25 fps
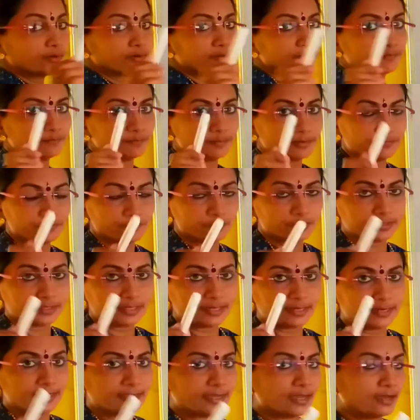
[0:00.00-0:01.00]
before that
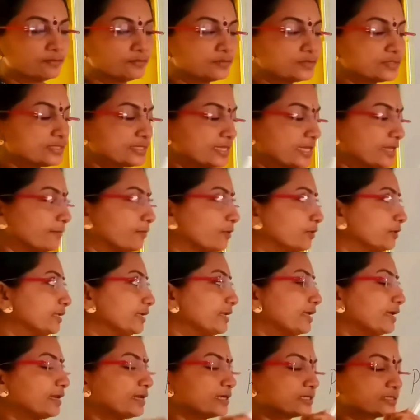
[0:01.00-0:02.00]
I have to say about the
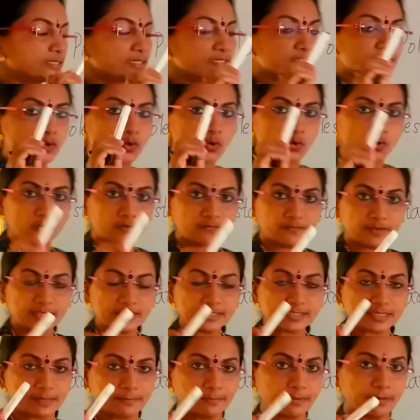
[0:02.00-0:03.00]
directions. Always
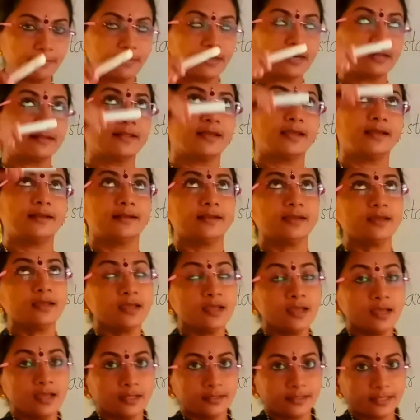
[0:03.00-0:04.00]
remember that
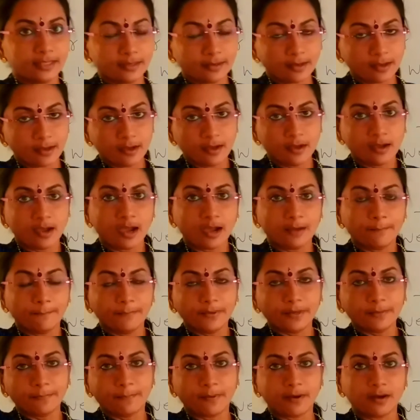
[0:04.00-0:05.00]
the upper
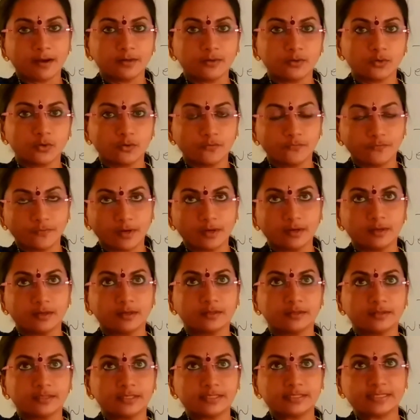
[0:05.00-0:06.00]
part of
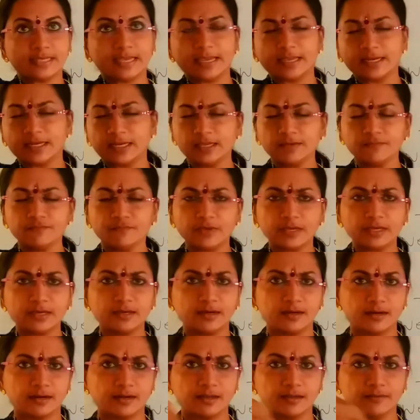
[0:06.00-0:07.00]
this any
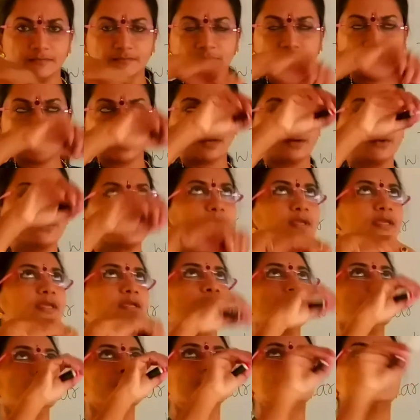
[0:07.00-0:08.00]
figure, if we are looking
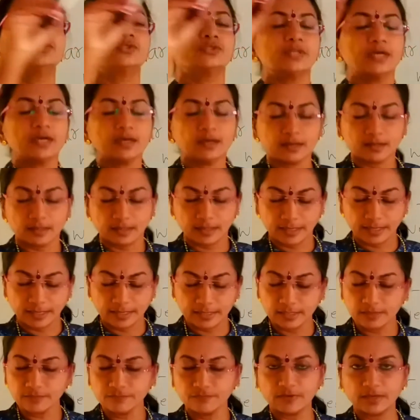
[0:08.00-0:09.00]
to the
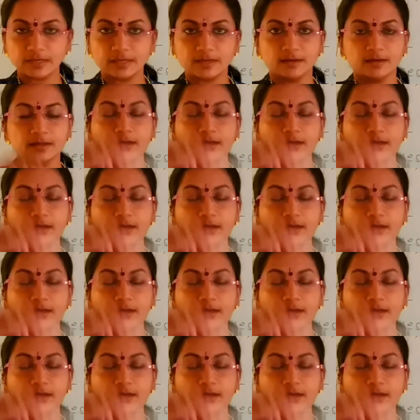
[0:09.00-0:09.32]
any figure,